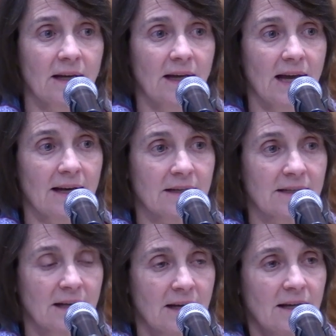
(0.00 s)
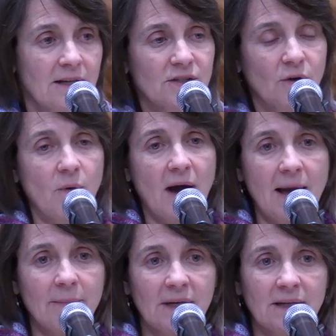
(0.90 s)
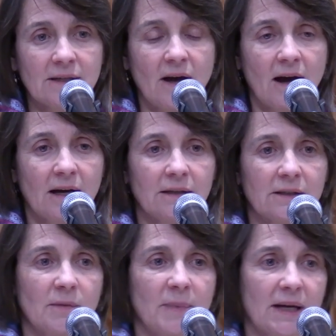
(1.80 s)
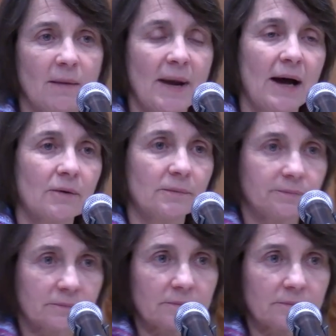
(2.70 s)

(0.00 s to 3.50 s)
And so I'm going to talk a little bit about